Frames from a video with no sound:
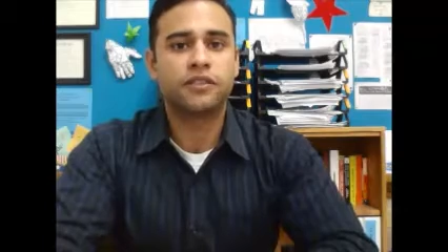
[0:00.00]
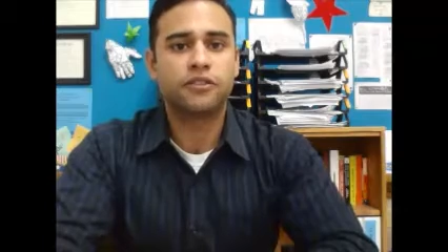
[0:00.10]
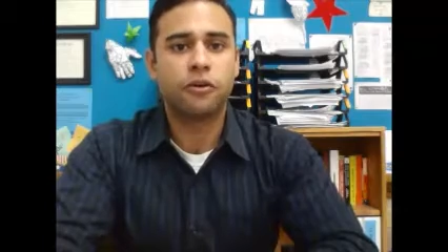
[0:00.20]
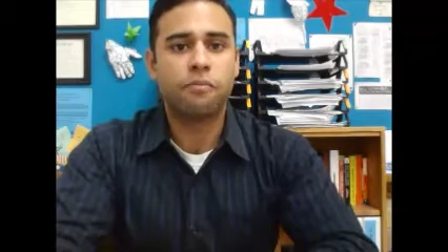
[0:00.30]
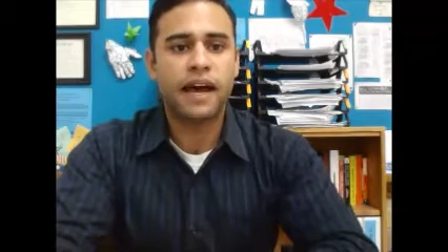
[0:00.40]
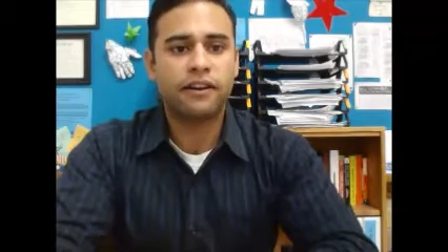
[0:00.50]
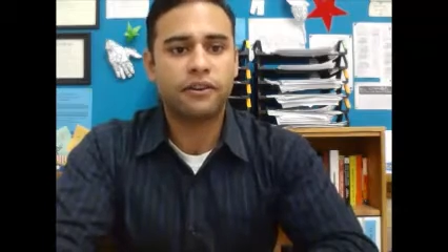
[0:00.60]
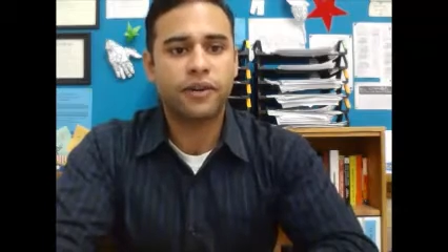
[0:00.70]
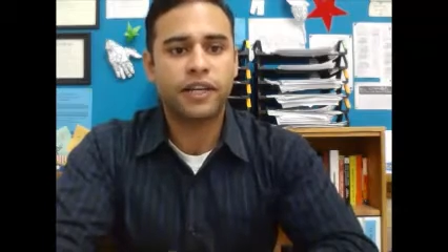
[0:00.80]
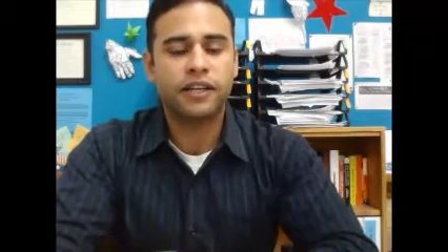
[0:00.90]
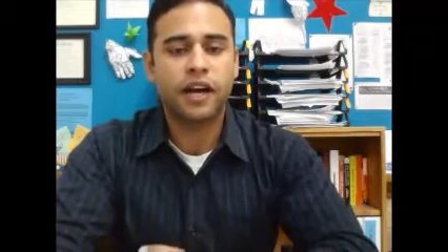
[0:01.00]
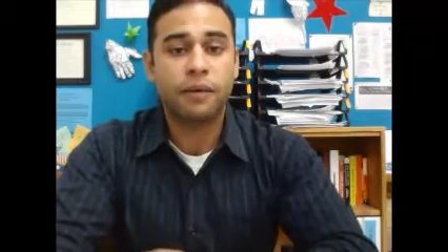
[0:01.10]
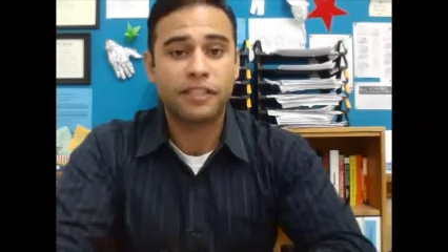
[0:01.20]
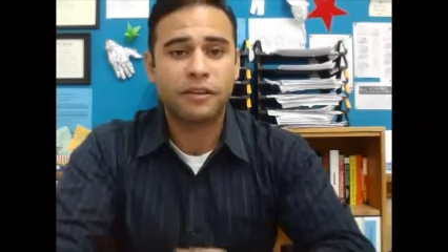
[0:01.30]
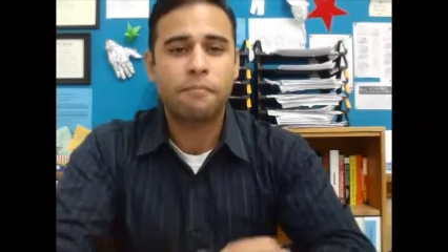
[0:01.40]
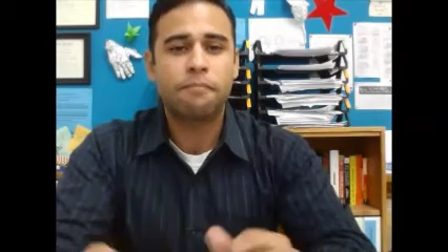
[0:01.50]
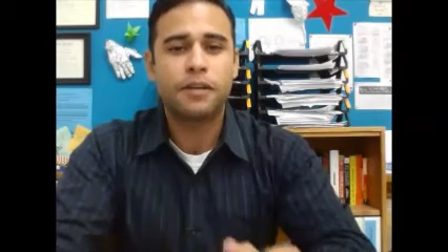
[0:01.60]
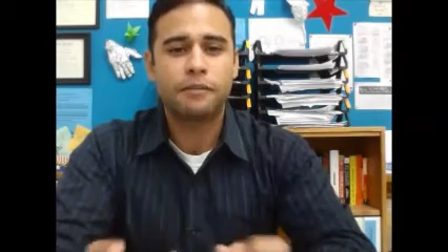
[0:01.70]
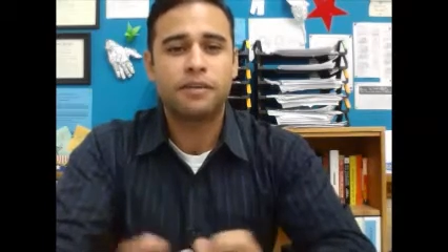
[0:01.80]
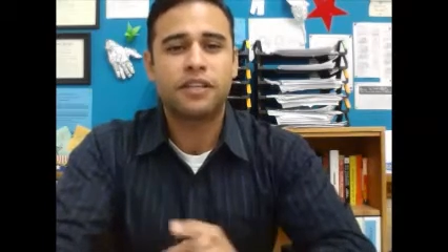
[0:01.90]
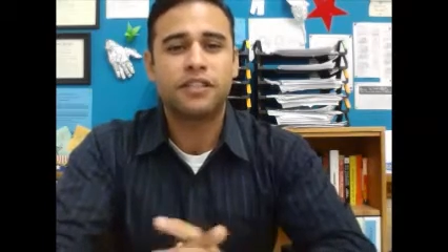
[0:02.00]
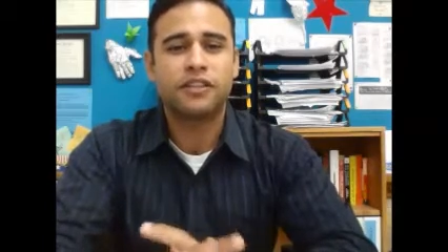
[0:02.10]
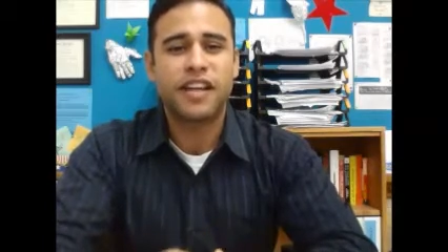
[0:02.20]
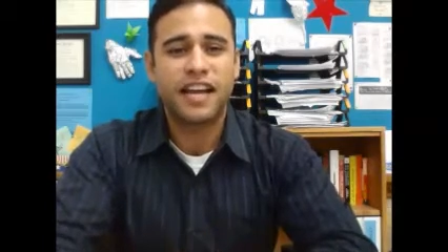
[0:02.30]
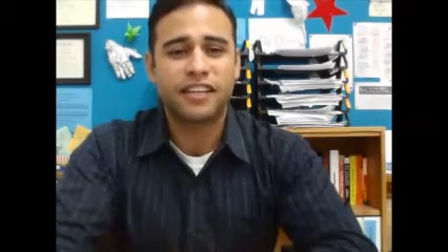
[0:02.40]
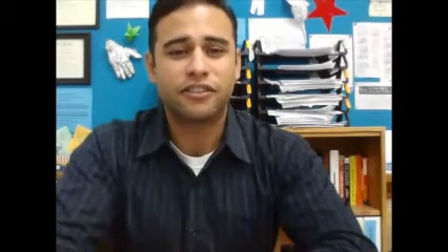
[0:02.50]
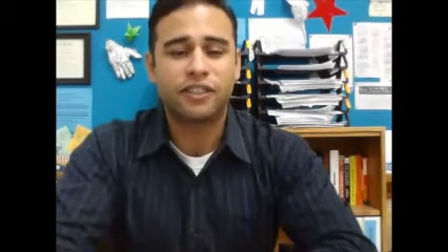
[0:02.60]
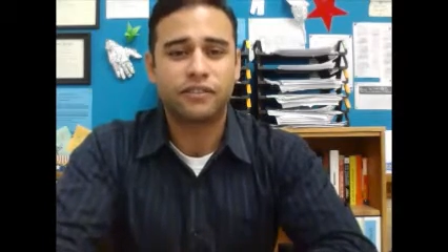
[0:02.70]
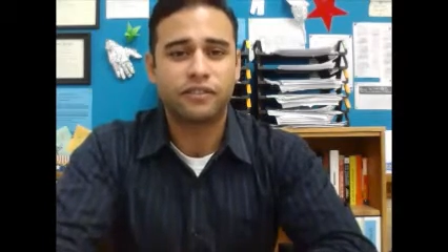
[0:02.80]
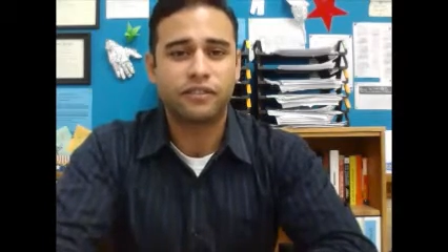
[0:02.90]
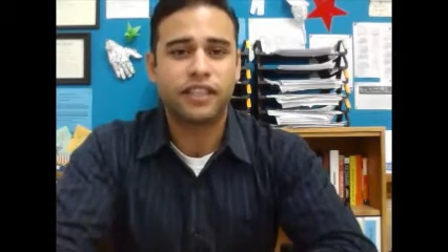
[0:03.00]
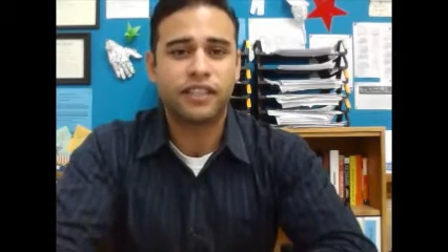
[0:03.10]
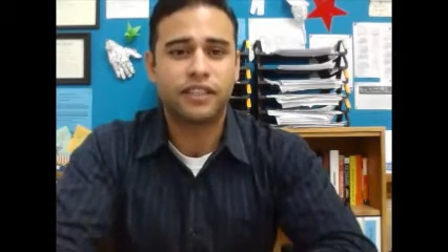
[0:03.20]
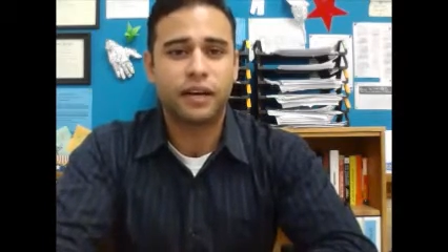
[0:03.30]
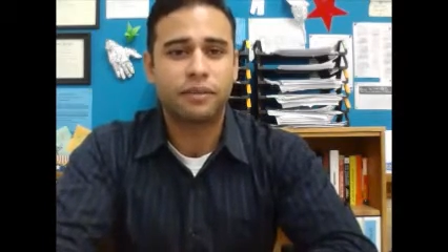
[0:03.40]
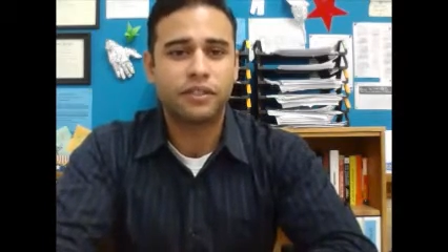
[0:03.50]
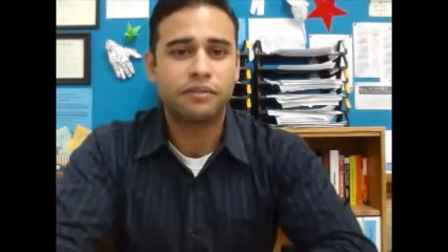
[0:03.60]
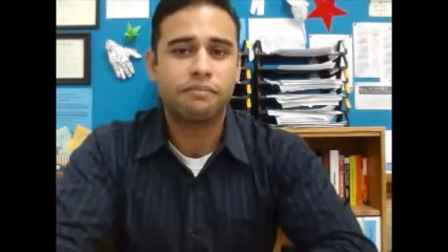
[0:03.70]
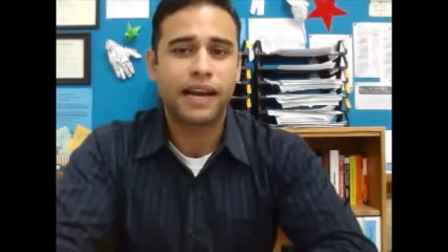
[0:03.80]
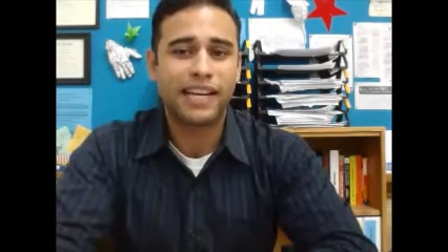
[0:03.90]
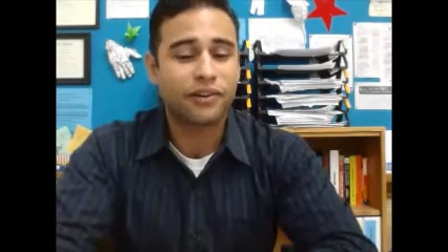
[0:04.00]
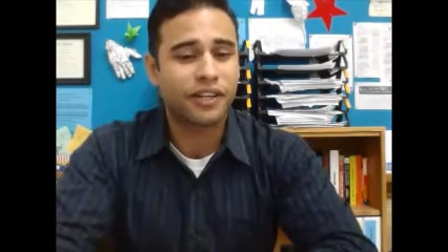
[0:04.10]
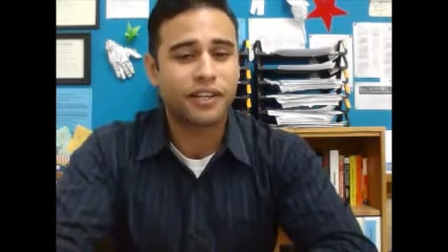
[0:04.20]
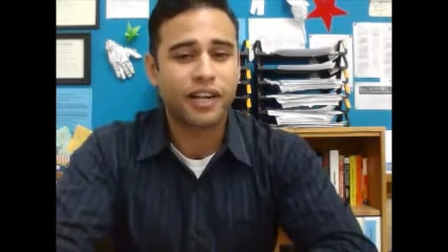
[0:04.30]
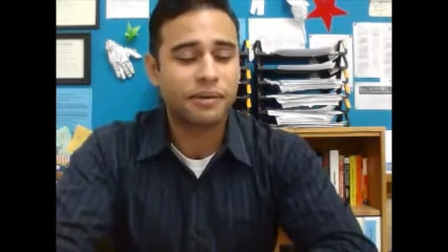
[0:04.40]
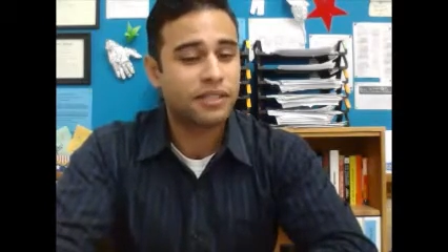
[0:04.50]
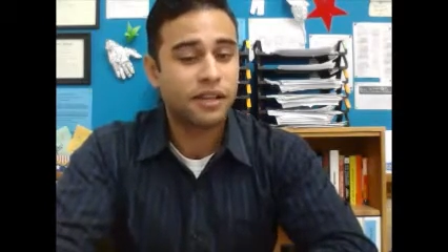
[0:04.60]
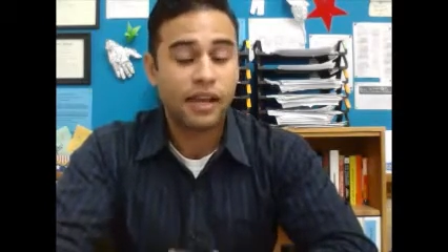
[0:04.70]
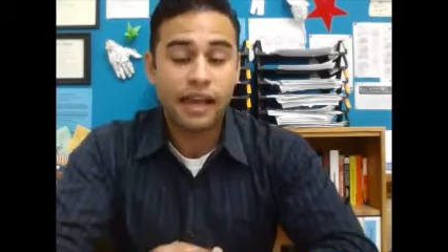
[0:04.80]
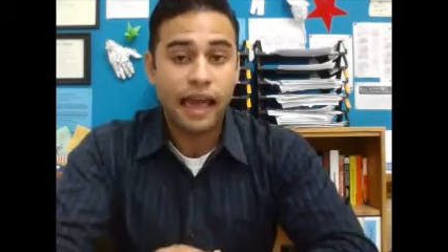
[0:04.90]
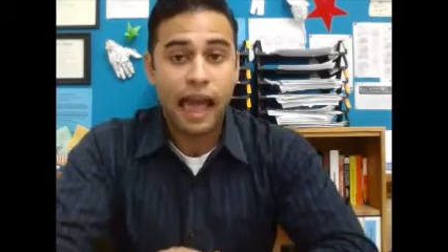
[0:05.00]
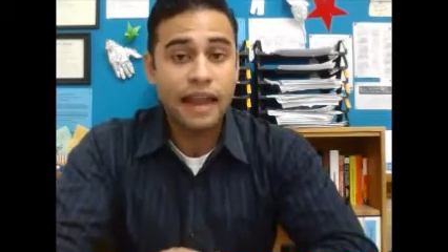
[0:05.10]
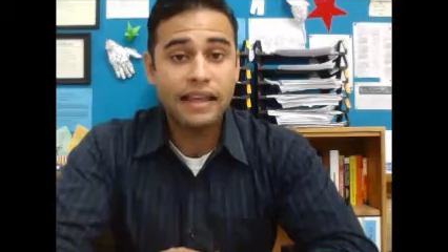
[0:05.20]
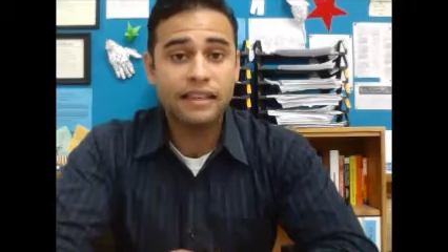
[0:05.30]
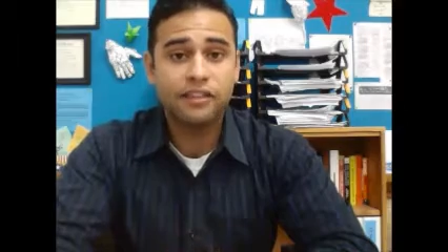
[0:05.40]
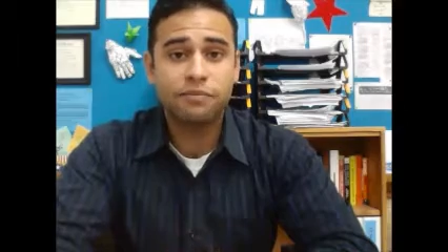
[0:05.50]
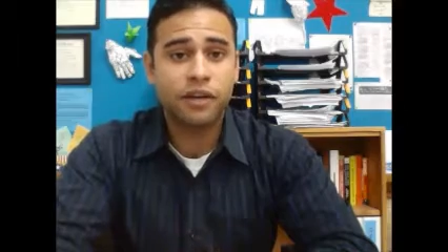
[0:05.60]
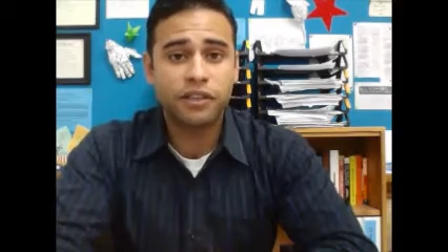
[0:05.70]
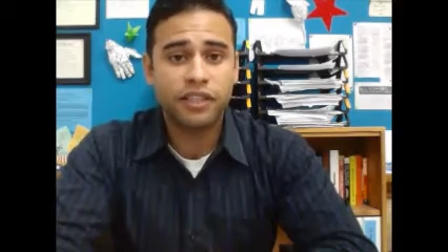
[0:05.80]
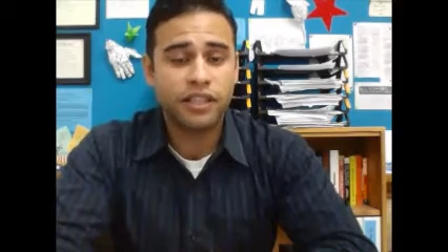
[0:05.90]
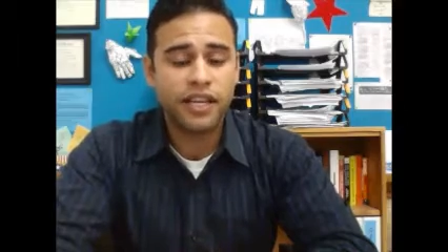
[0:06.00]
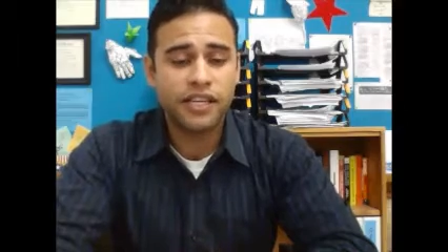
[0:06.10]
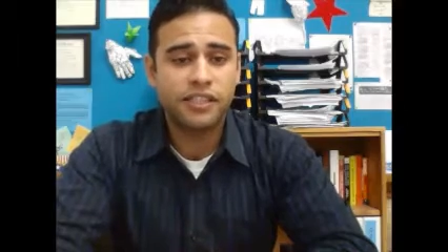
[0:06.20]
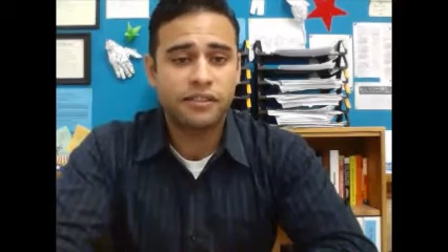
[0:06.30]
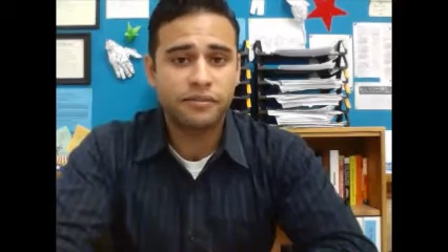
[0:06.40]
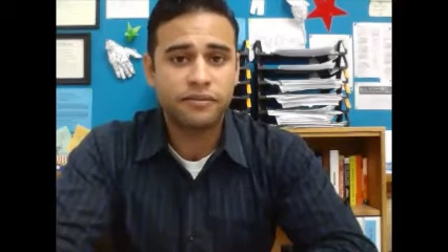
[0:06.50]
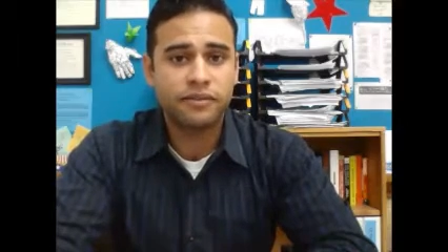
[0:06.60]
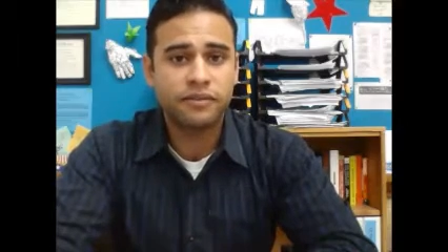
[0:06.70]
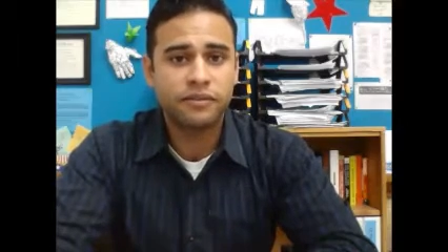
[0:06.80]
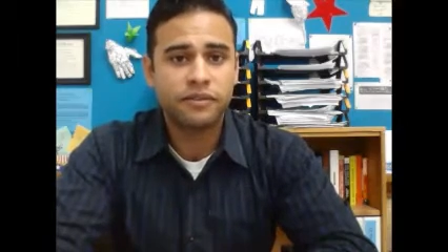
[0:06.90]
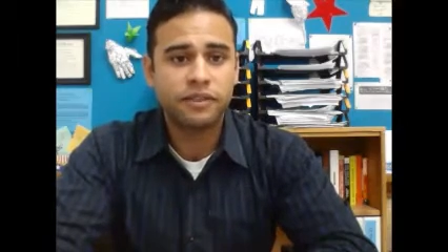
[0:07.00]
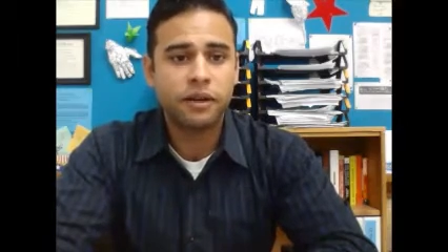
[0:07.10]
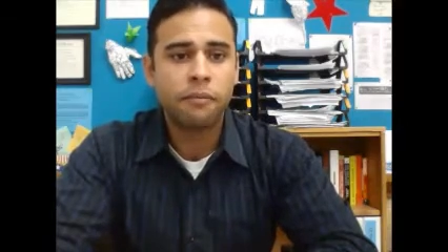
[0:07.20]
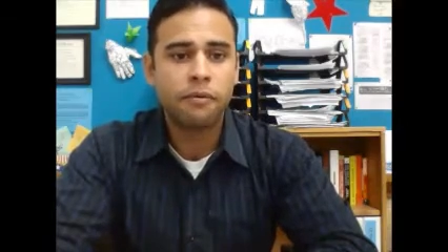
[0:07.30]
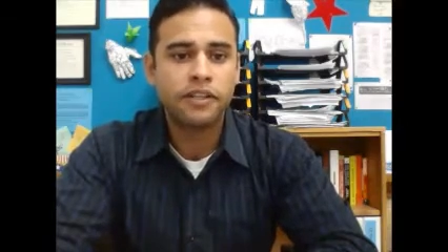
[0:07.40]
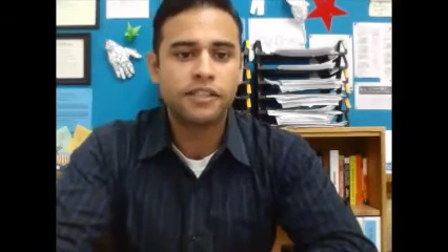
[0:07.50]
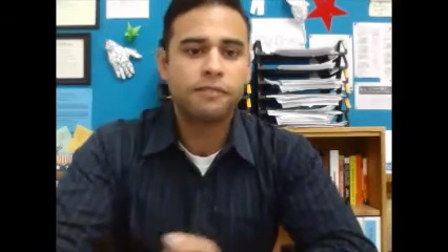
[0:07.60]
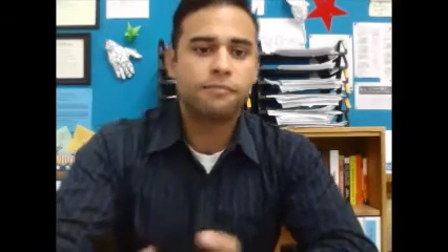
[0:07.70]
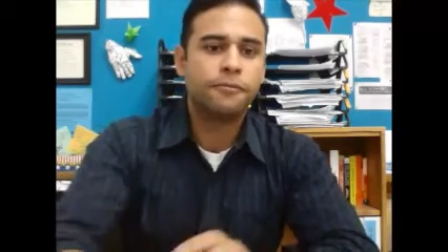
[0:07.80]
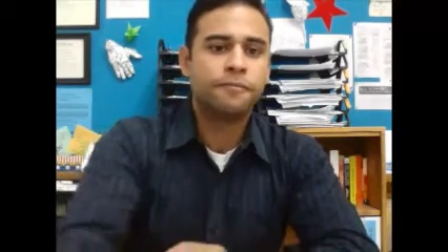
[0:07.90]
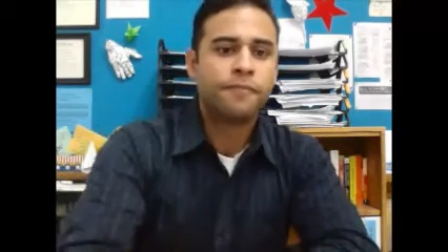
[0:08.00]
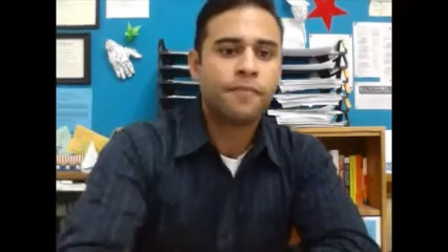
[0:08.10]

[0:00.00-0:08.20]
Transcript: So macroeconomics, big picture, national level economics. Microeconomics, anything smaller than the nation. Pretty simple,